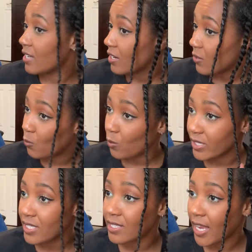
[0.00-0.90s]
did
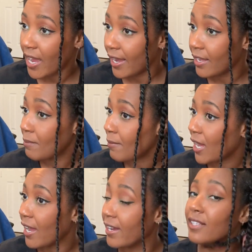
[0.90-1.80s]
one side,
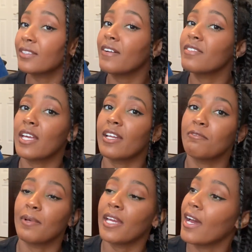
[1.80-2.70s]
my left side
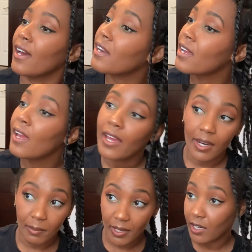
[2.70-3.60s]
of my head,
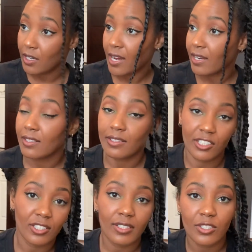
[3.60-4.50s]
and I'm gonna go ahead and
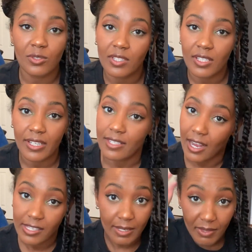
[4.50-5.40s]
literally do the
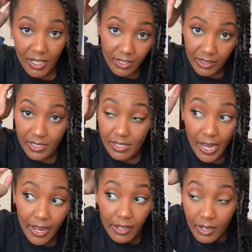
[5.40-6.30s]
exact same thing on this
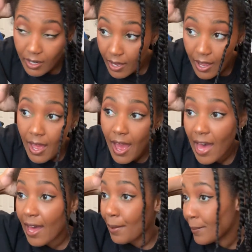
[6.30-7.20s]
side.
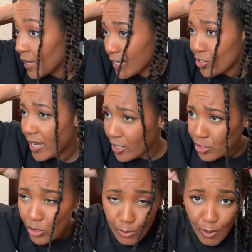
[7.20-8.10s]
Um, I try to
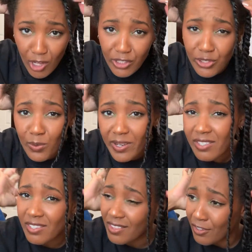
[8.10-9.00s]
do smaller
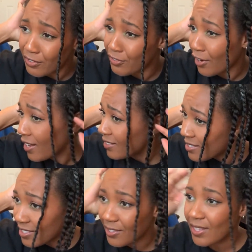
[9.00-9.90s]
twists in the front
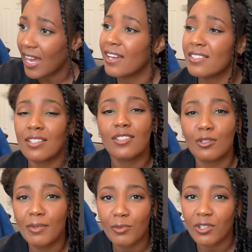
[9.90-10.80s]
so that it's a
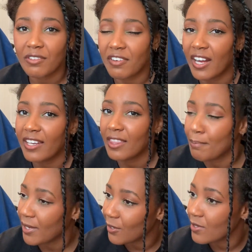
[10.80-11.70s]
little bit more defined, and
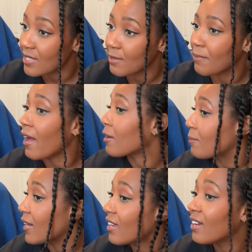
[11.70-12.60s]
then bigger ones in the back,
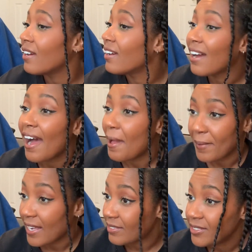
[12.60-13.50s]
but I
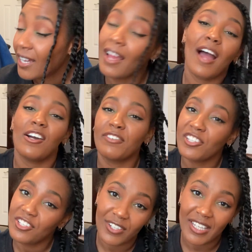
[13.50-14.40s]
mean, however
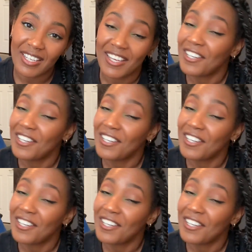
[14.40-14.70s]
you do it,